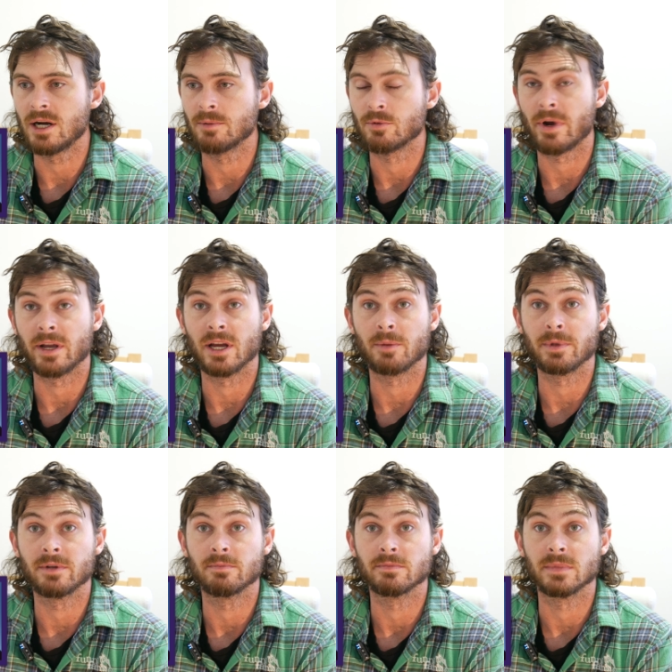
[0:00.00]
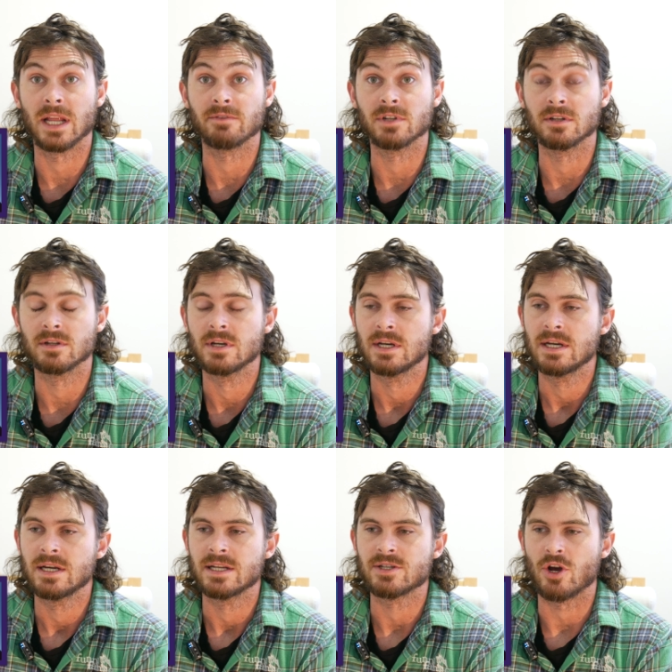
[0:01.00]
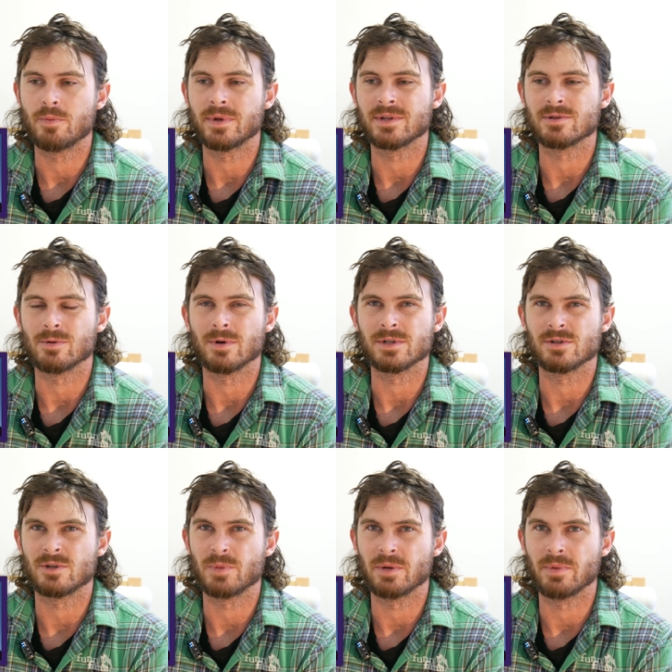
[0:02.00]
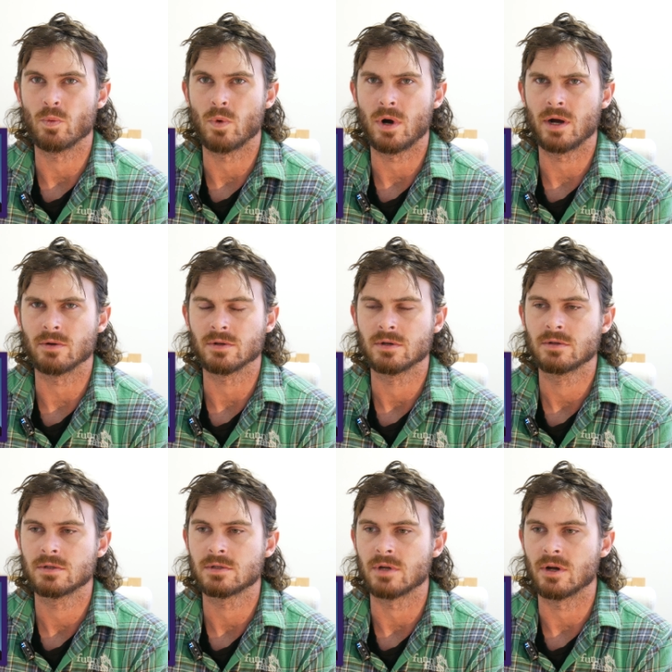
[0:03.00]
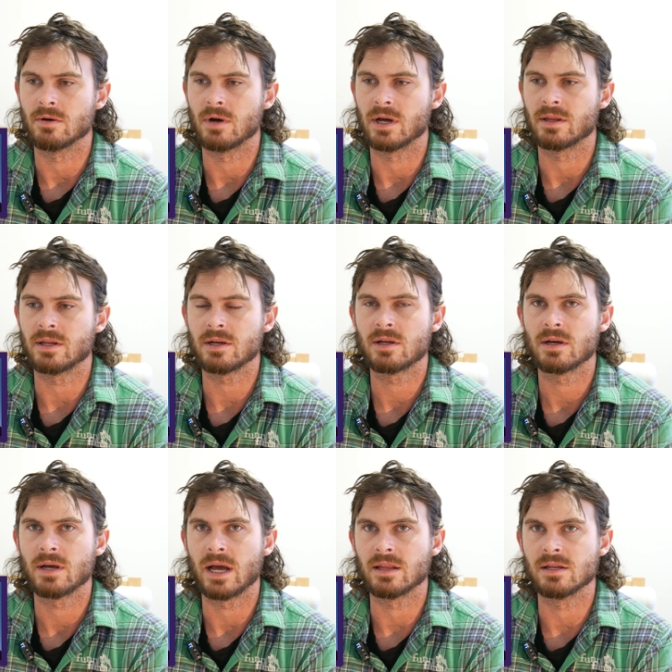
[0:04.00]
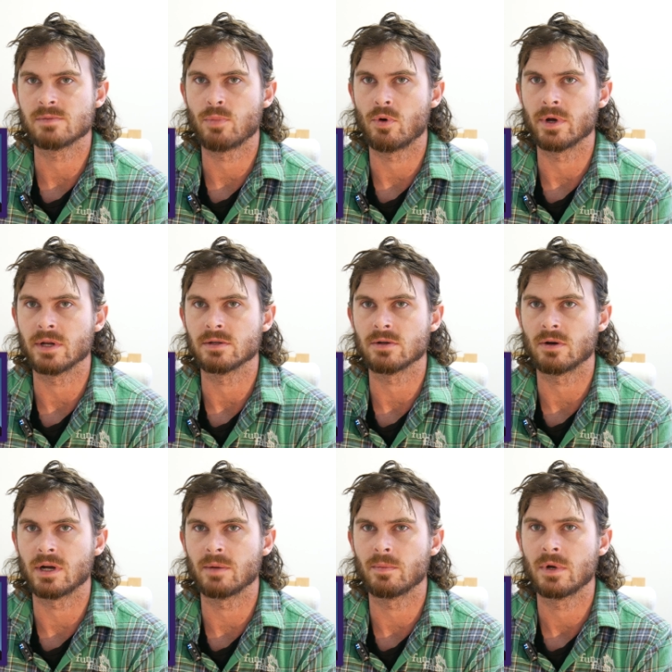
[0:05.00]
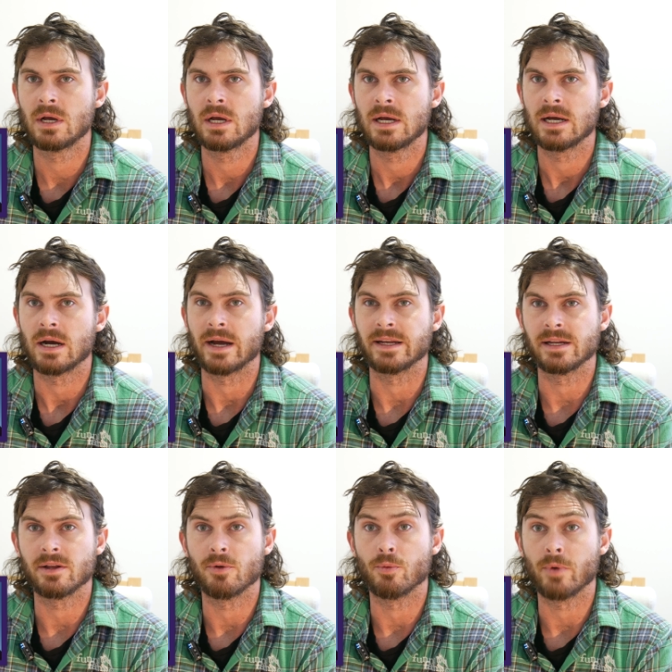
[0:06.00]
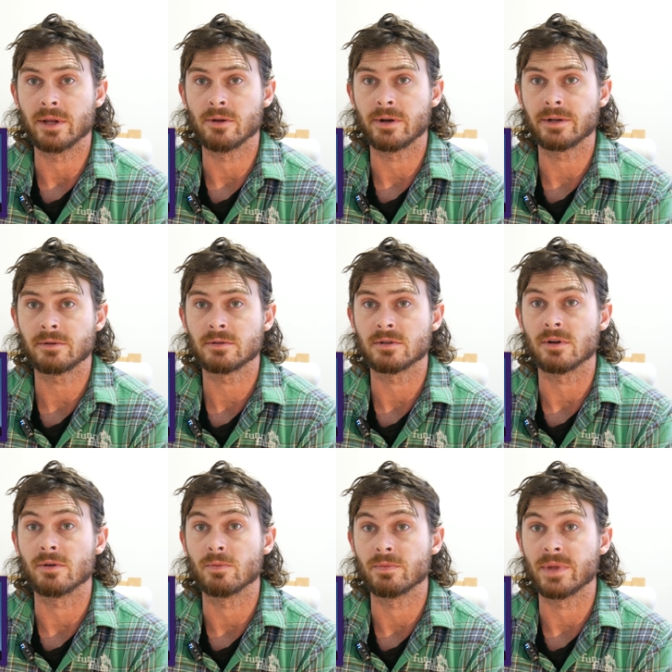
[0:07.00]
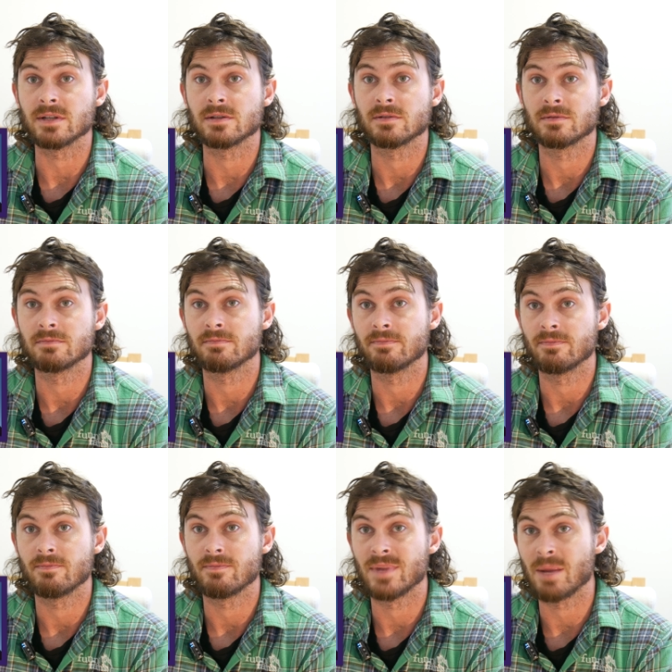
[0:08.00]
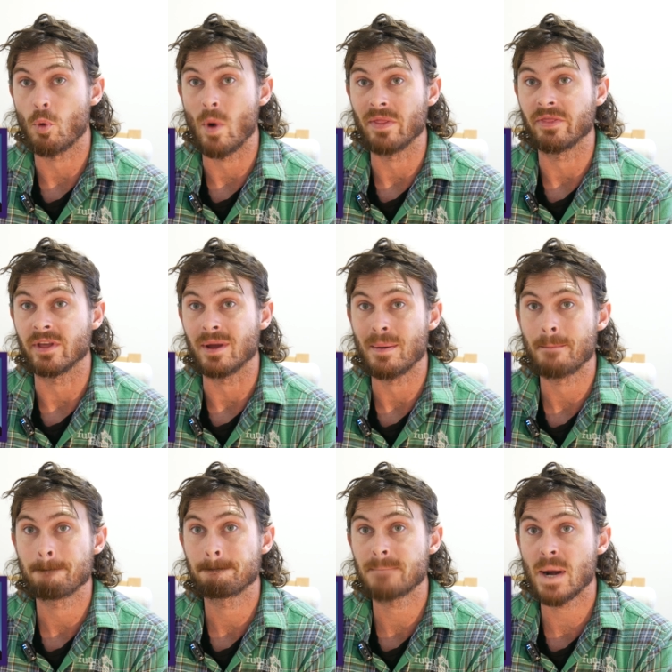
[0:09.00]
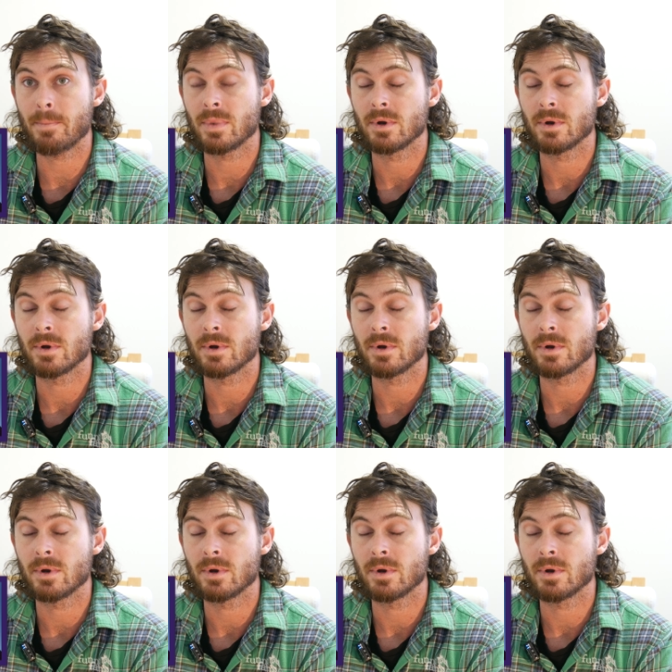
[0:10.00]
Great canopy, loved it. Its openings are always used to be a bit wild. So I think at this point in time, I needed a reline. So that's number one thing. Bang.